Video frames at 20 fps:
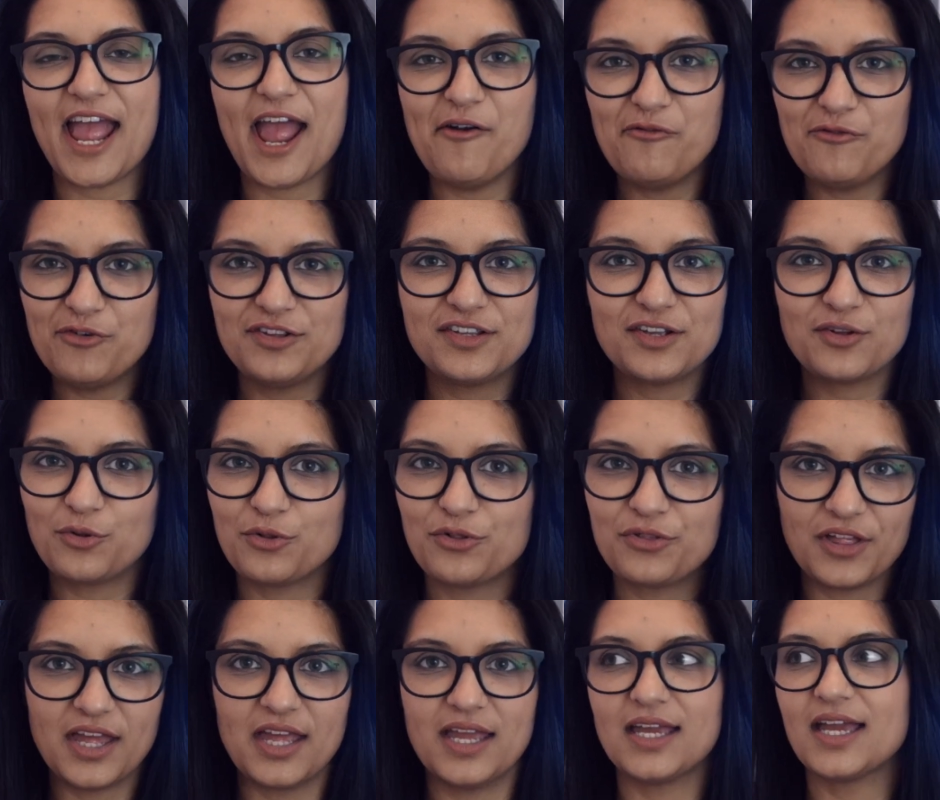every single
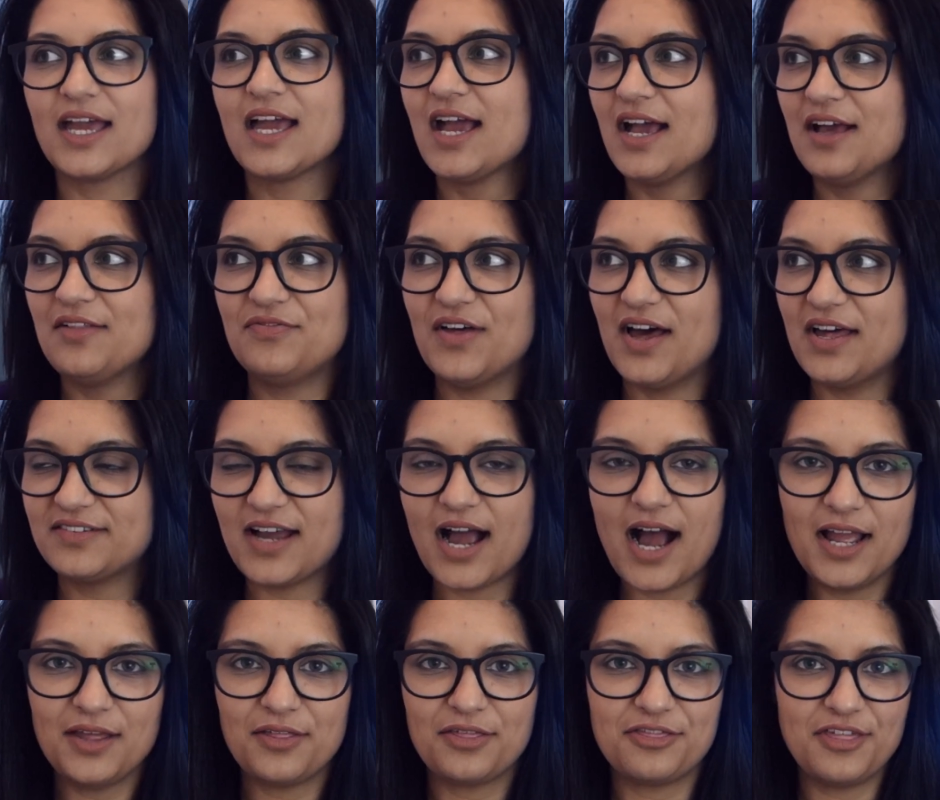thing that
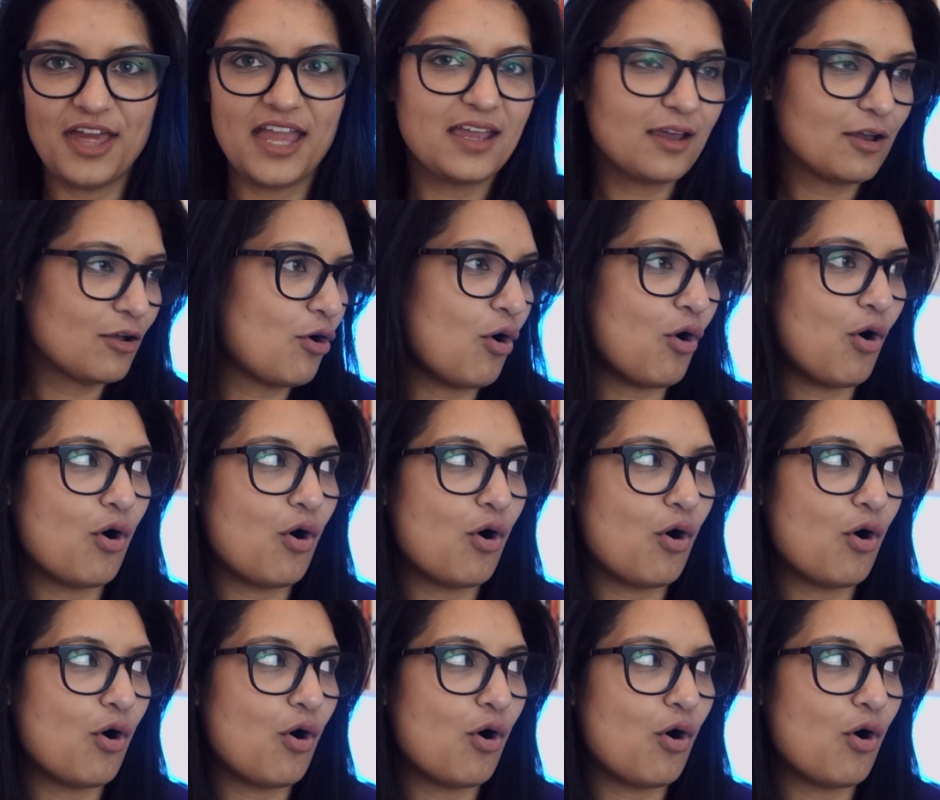I think,